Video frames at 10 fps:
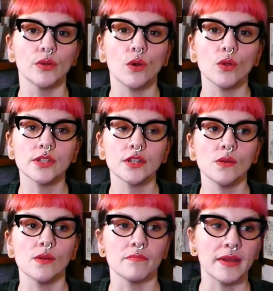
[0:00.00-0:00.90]
but
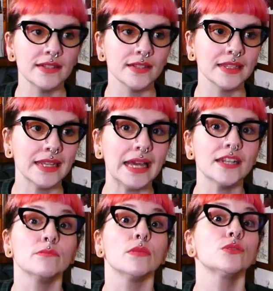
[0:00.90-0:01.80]
also mentally and
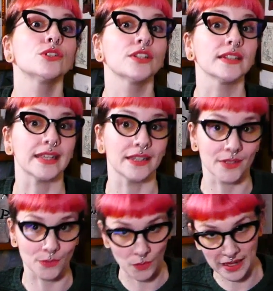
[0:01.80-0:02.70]
emotionally
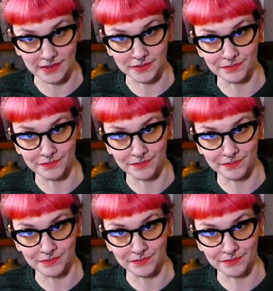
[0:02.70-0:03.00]
as well.